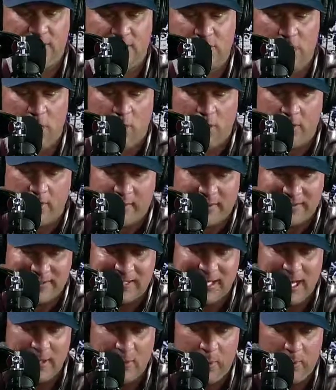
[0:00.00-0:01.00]
order, but today we
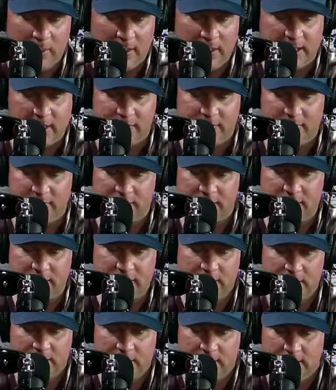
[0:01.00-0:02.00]
want to cover
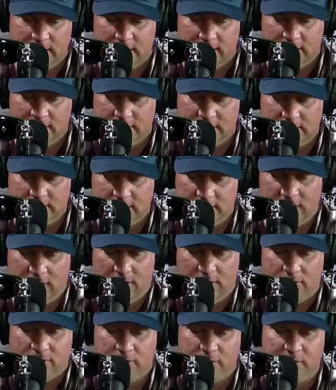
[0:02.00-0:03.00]
goal
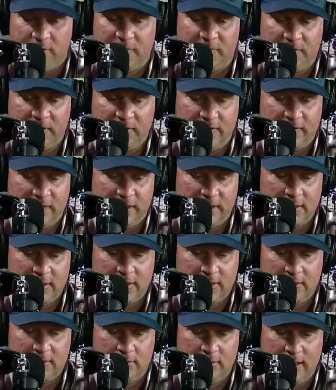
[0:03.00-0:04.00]
specific,
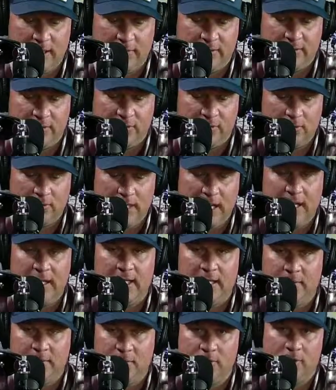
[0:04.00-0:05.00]
right? So, hey,
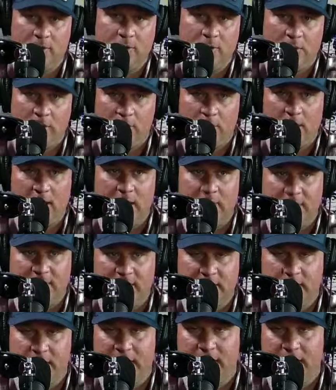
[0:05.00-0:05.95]
who you are and why, but then being